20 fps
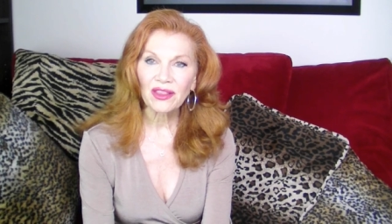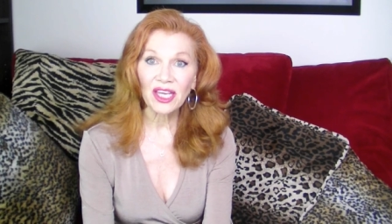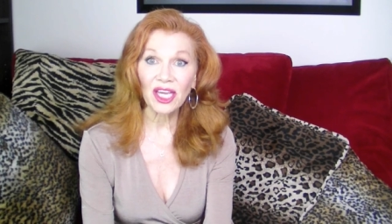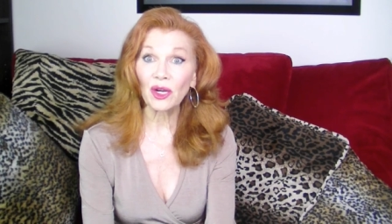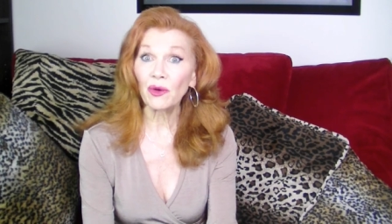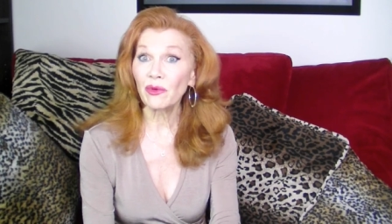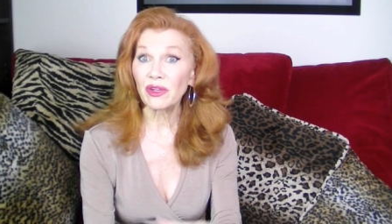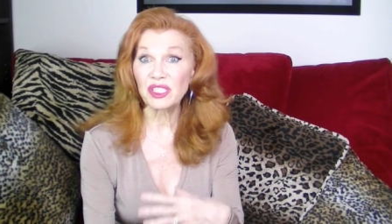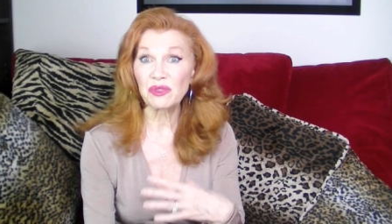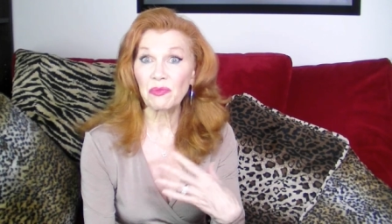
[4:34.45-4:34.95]

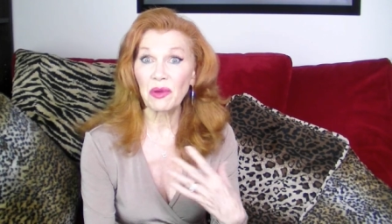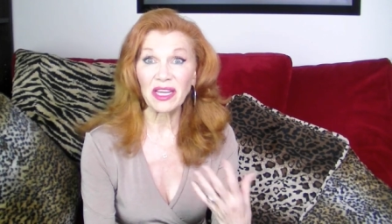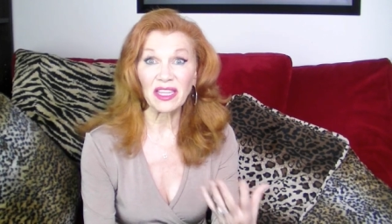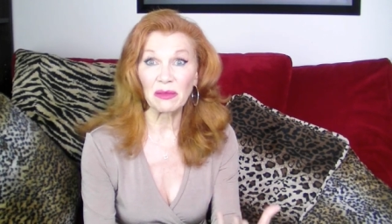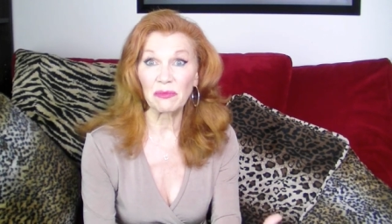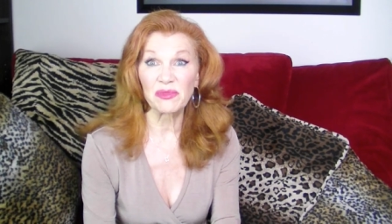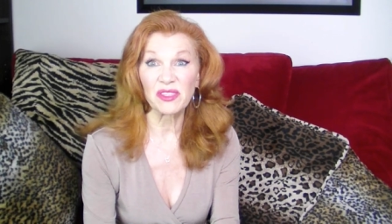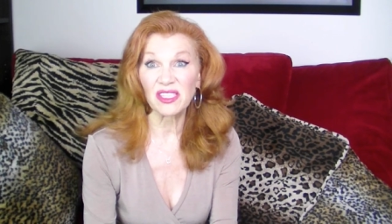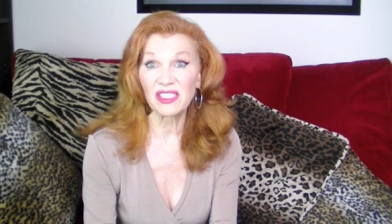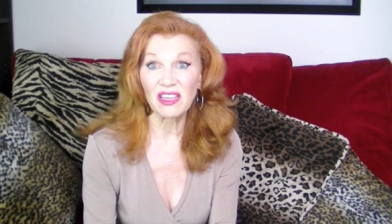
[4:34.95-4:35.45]
They don't
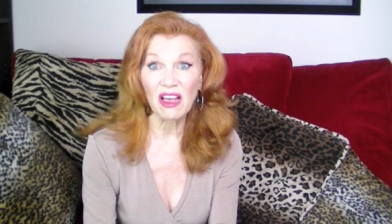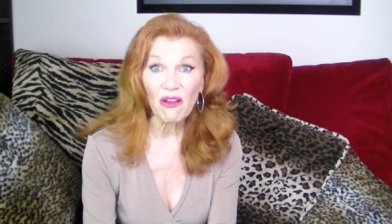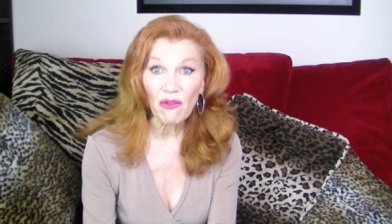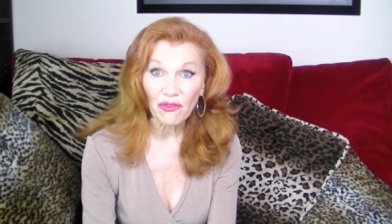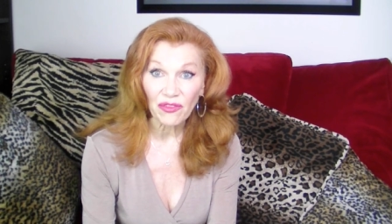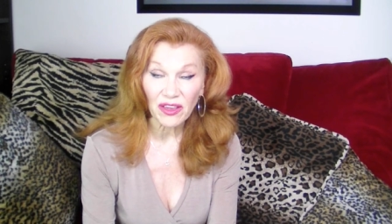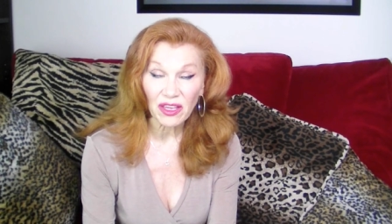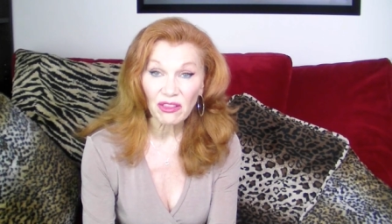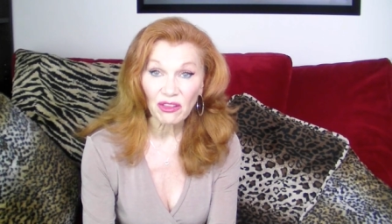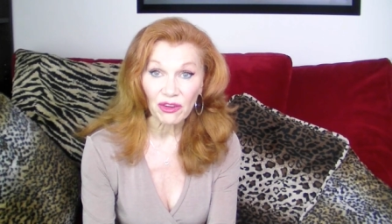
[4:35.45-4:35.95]
respect
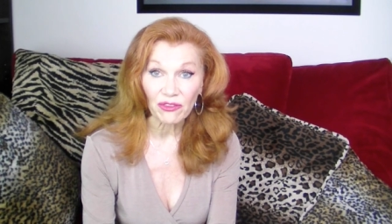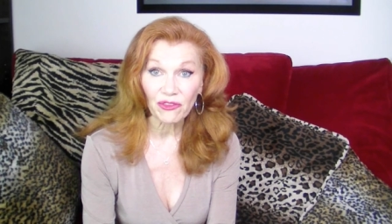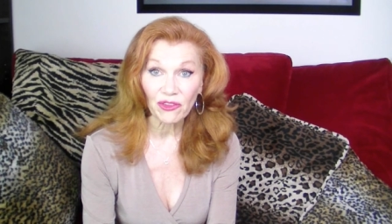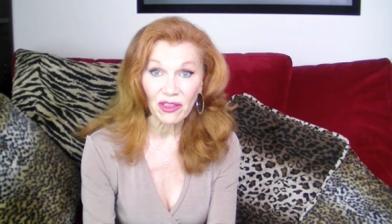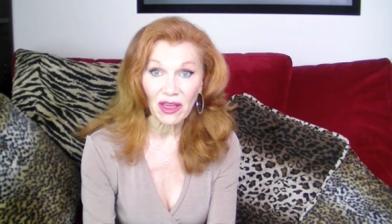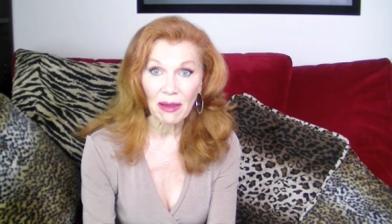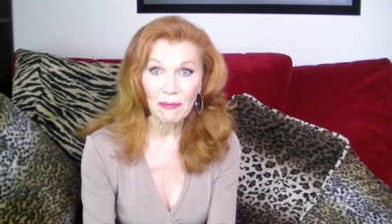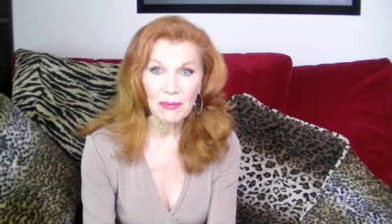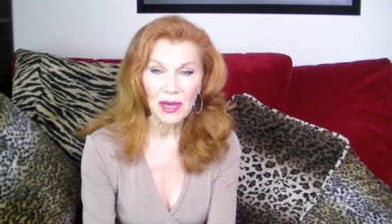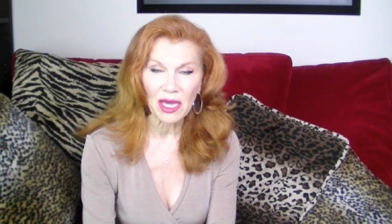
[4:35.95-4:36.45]
themselves either,
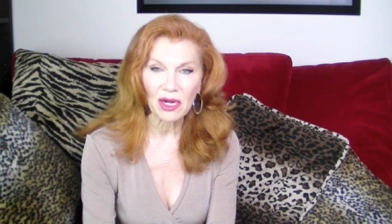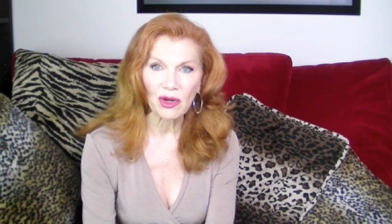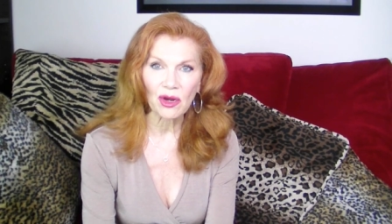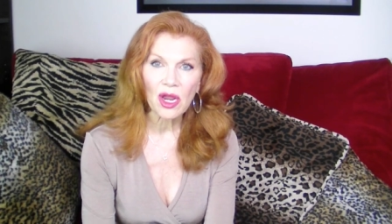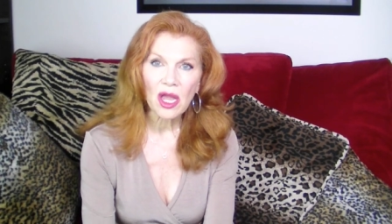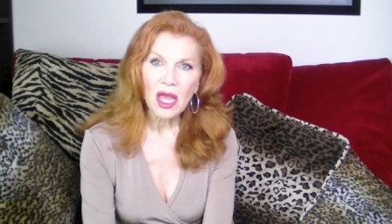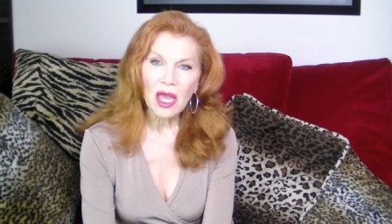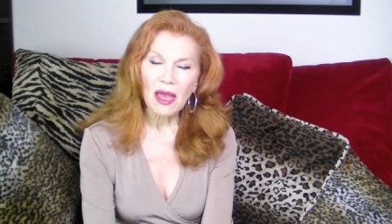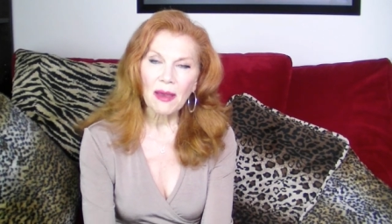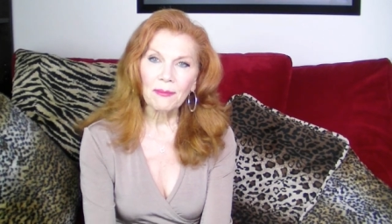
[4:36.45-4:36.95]
for that
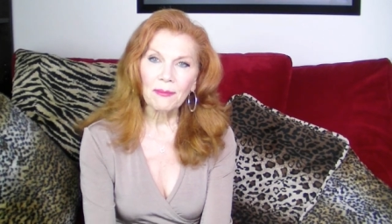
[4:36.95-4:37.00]
matter.